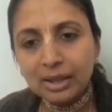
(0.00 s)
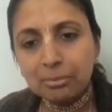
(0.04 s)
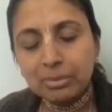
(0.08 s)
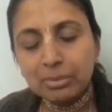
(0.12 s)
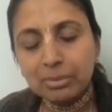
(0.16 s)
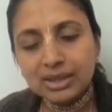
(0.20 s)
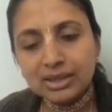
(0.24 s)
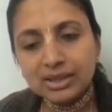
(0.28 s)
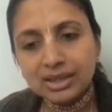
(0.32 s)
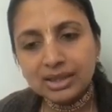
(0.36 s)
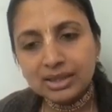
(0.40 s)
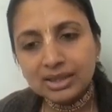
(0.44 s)

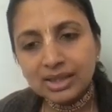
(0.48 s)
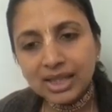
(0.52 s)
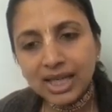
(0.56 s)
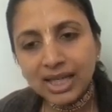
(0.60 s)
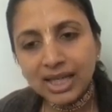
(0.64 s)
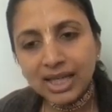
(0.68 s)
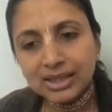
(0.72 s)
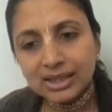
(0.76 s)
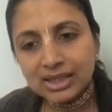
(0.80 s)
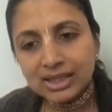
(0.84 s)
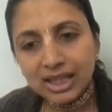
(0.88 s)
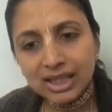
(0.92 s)
But
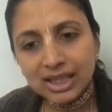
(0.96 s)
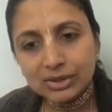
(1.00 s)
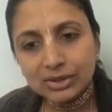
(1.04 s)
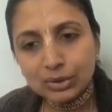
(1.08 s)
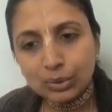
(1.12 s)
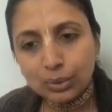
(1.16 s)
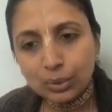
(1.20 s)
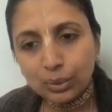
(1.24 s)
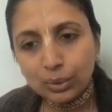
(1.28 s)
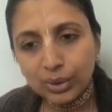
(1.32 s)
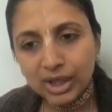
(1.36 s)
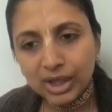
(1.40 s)
Dhritarashtra's
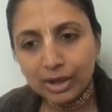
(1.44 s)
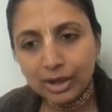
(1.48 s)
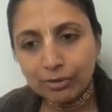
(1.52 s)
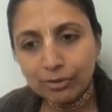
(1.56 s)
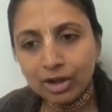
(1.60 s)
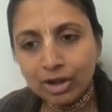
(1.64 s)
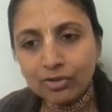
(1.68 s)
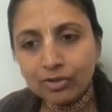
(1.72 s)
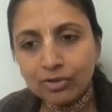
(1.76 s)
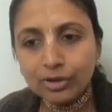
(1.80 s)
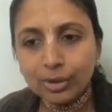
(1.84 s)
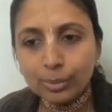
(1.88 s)
going
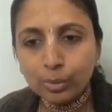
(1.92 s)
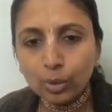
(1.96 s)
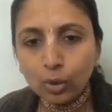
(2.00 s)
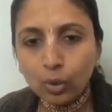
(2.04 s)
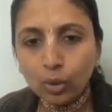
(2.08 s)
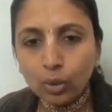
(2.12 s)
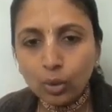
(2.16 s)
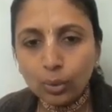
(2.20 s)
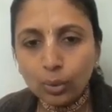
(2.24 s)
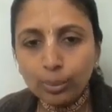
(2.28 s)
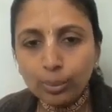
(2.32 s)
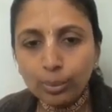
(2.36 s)
away from
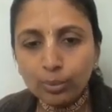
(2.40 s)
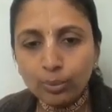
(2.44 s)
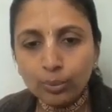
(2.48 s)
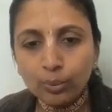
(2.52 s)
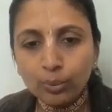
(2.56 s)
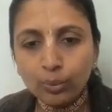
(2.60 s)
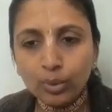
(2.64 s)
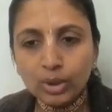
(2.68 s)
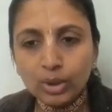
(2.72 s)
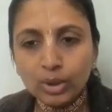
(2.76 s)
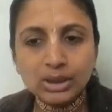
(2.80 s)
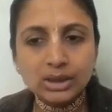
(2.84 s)
home
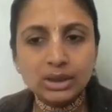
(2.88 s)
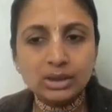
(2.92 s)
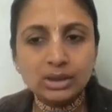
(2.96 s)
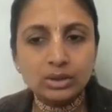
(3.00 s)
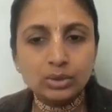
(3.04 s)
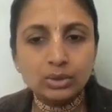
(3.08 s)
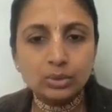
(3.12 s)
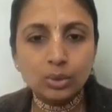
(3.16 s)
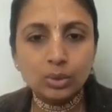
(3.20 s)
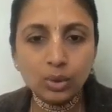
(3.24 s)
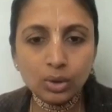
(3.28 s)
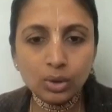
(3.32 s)
was
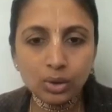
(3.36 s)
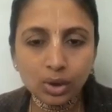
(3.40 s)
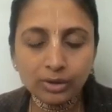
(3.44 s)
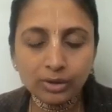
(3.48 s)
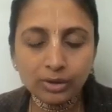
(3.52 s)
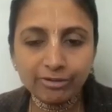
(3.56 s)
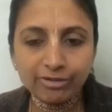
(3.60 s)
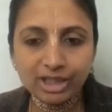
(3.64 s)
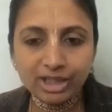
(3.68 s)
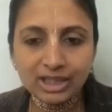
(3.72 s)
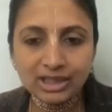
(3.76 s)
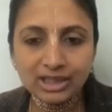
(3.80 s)
so
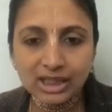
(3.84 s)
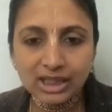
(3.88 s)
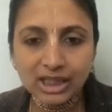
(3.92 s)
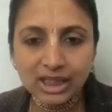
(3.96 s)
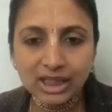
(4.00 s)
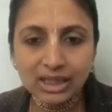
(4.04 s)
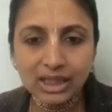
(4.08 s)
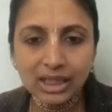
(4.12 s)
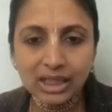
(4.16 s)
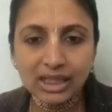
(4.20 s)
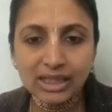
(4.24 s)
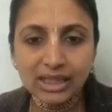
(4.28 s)

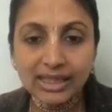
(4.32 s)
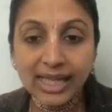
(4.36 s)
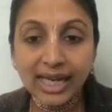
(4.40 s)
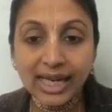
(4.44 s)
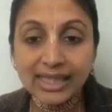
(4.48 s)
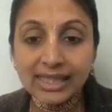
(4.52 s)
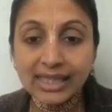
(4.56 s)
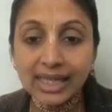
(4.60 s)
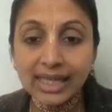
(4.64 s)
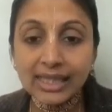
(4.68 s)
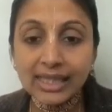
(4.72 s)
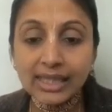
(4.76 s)
confidential
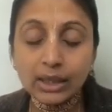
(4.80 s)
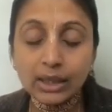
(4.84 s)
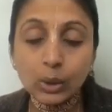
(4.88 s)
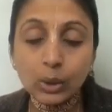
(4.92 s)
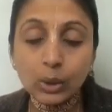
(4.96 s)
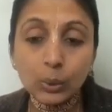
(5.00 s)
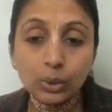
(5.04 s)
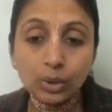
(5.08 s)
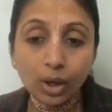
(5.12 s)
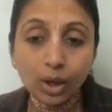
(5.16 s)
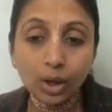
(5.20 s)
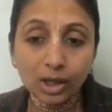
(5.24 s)
that it
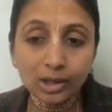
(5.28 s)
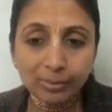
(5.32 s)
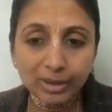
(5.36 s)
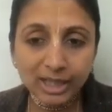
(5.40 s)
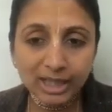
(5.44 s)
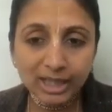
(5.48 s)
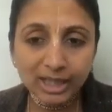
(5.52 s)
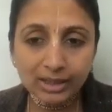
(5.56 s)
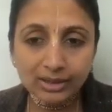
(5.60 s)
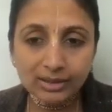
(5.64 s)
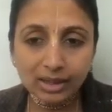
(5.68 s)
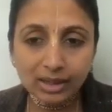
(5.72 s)
could not
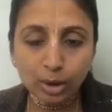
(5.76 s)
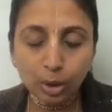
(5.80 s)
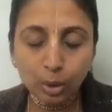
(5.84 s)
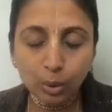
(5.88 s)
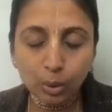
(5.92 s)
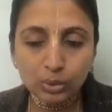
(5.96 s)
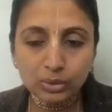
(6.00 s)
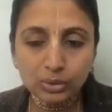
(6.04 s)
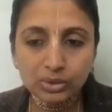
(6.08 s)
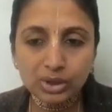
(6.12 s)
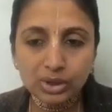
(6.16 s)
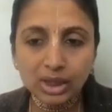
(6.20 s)
be
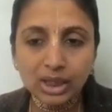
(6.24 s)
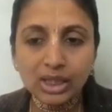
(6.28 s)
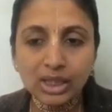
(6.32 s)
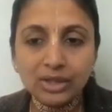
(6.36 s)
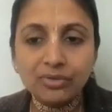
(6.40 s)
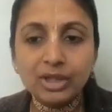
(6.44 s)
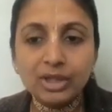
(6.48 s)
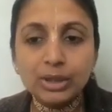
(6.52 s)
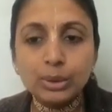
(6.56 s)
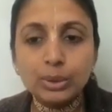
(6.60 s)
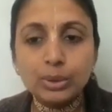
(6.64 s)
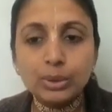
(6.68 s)
disclosed
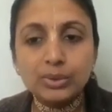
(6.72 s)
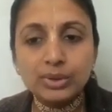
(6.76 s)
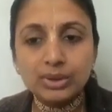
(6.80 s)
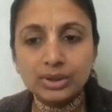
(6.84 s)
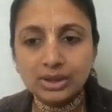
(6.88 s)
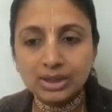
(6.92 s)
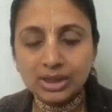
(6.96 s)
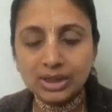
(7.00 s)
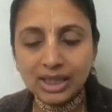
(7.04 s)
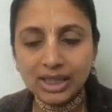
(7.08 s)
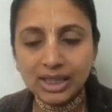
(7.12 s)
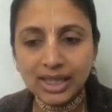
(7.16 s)
even to
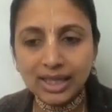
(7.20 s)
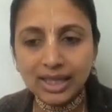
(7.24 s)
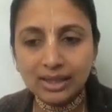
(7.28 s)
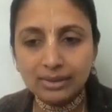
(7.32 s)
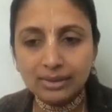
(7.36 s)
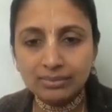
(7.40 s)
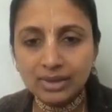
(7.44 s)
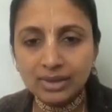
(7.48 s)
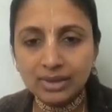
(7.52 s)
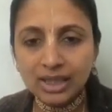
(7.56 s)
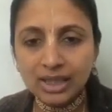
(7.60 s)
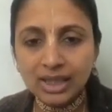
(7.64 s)
Sanjaya.
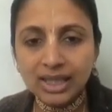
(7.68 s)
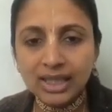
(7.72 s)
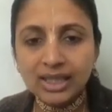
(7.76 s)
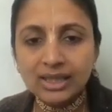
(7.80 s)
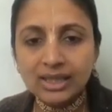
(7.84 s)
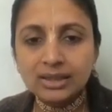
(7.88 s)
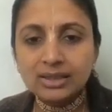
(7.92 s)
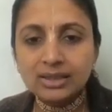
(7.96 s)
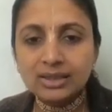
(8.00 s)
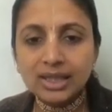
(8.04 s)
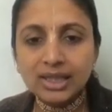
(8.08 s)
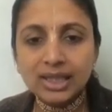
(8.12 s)

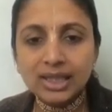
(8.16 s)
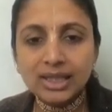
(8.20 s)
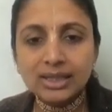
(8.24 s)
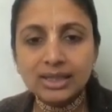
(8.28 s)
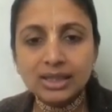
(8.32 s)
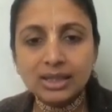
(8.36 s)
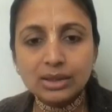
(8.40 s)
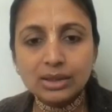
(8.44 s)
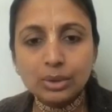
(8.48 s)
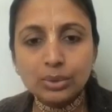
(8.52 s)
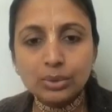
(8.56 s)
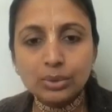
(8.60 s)

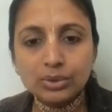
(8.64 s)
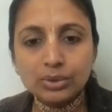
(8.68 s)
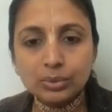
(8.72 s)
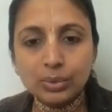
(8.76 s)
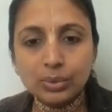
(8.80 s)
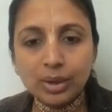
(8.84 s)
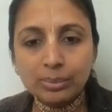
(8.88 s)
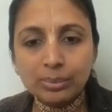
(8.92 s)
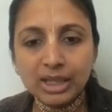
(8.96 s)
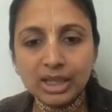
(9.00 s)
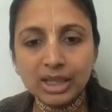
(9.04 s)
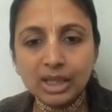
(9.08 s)
Sanatan
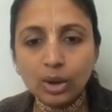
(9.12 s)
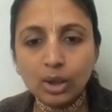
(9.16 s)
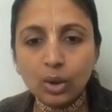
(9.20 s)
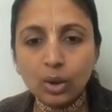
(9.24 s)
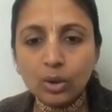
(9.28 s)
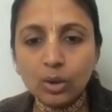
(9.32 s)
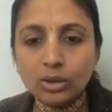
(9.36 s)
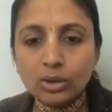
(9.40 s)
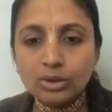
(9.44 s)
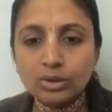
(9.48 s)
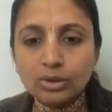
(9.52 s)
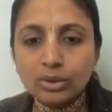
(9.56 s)
Goswami
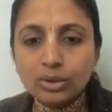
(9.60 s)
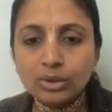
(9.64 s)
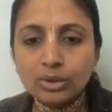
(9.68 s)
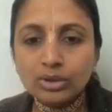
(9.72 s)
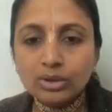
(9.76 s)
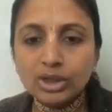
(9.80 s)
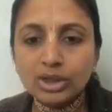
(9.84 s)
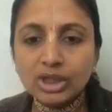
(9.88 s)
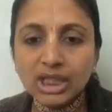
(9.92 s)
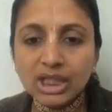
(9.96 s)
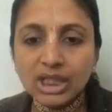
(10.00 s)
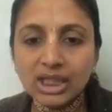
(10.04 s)
also
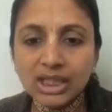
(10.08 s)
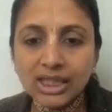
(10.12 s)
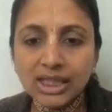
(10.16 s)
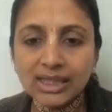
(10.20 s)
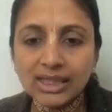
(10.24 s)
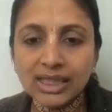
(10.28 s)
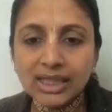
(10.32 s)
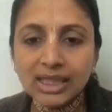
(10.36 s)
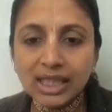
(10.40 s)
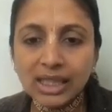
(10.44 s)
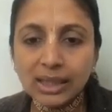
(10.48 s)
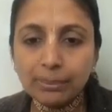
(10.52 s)

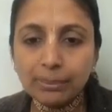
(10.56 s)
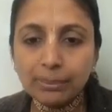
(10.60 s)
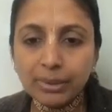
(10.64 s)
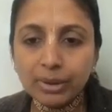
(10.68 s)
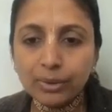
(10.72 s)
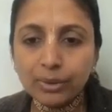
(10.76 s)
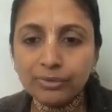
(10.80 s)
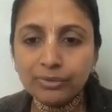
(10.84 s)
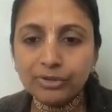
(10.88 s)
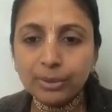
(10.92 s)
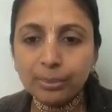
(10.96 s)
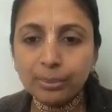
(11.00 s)
cheated the
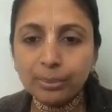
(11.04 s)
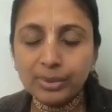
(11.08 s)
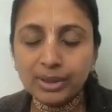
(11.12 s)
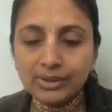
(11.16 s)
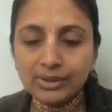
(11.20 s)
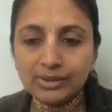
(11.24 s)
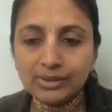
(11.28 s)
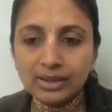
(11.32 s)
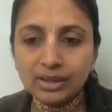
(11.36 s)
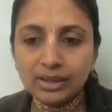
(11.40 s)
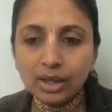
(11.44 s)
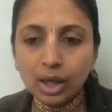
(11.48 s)
keeper of the
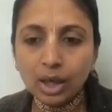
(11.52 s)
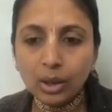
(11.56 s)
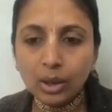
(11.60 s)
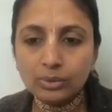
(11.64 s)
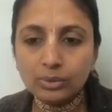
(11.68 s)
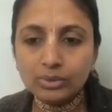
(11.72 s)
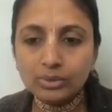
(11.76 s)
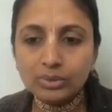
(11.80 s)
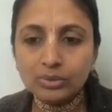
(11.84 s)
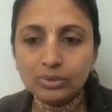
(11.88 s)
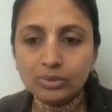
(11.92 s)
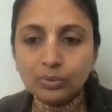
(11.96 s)
prison
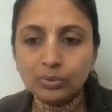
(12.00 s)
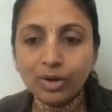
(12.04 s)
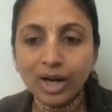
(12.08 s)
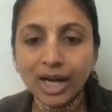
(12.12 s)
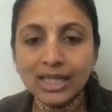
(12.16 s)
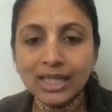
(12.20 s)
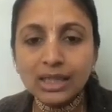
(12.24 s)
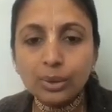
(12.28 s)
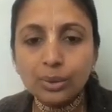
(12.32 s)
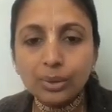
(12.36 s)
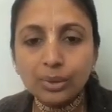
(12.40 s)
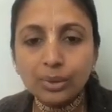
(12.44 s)
house
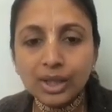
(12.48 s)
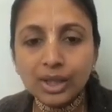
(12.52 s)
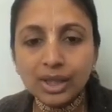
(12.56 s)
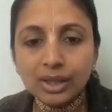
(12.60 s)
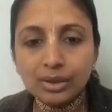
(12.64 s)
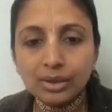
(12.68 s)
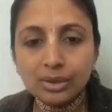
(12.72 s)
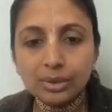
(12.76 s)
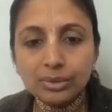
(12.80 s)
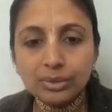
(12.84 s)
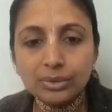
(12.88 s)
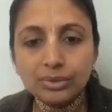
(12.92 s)
while
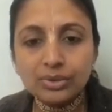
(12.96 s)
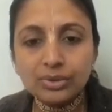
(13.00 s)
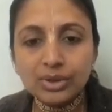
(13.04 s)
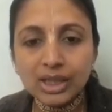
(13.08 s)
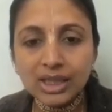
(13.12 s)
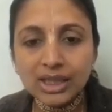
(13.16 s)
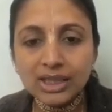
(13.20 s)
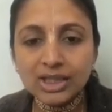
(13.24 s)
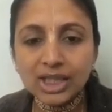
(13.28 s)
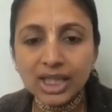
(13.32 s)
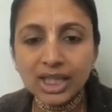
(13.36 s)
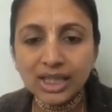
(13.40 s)
going to
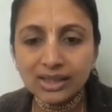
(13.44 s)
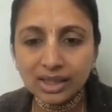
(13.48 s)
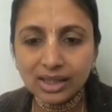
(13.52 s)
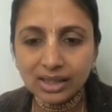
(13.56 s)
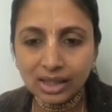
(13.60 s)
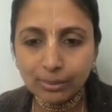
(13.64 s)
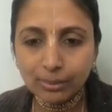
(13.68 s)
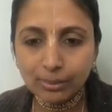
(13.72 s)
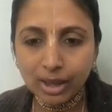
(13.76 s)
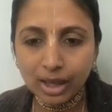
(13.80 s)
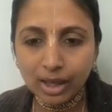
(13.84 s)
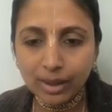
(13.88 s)
see
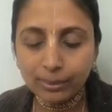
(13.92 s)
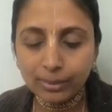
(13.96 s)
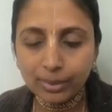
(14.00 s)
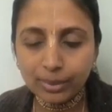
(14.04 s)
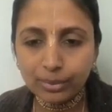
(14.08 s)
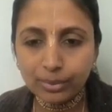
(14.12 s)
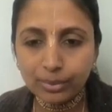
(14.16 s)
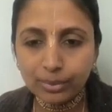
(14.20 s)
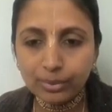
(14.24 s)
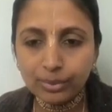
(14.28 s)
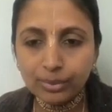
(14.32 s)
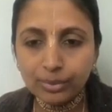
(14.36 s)
Chaitanya
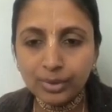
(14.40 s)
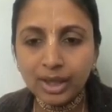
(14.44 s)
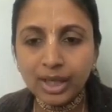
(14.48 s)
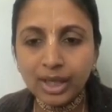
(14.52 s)
Mahaprabhu.